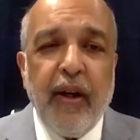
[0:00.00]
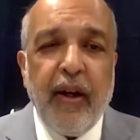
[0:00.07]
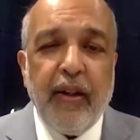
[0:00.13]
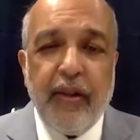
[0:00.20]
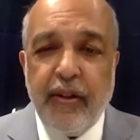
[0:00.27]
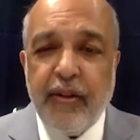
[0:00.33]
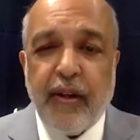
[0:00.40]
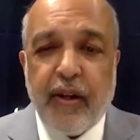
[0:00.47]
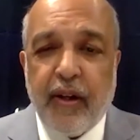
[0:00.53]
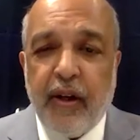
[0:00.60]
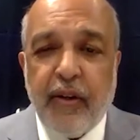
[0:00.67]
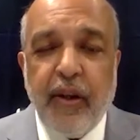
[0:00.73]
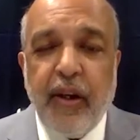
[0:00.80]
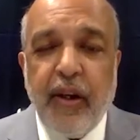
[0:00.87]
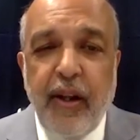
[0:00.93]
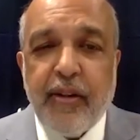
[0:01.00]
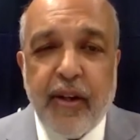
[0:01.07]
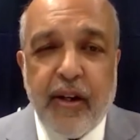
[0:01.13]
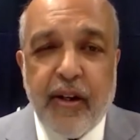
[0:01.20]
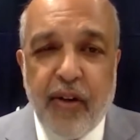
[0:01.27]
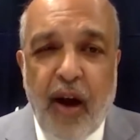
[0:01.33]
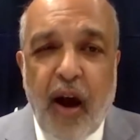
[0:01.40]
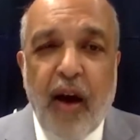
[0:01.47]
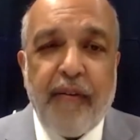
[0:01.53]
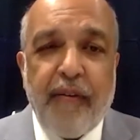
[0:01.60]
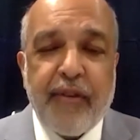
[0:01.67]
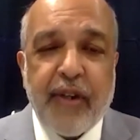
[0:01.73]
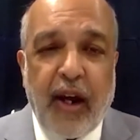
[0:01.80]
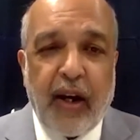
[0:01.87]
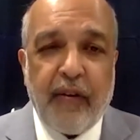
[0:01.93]
This the country needs a
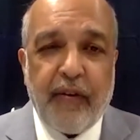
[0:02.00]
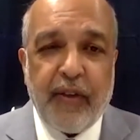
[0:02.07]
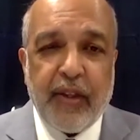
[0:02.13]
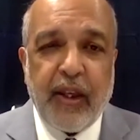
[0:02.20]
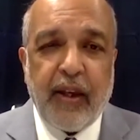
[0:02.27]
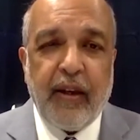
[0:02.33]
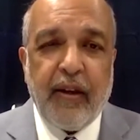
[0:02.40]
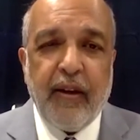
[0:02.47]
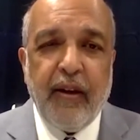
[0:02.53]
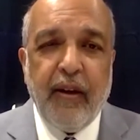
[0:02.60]
draft kind of a thing,